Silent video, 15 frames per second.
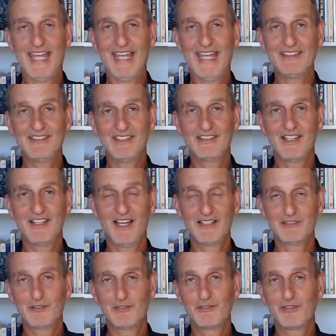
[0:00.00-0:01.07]

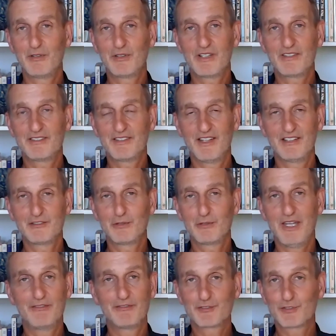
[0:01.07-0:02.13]
antidote to focus on to
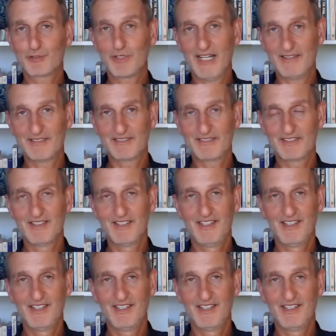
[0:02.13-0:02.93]
have trust.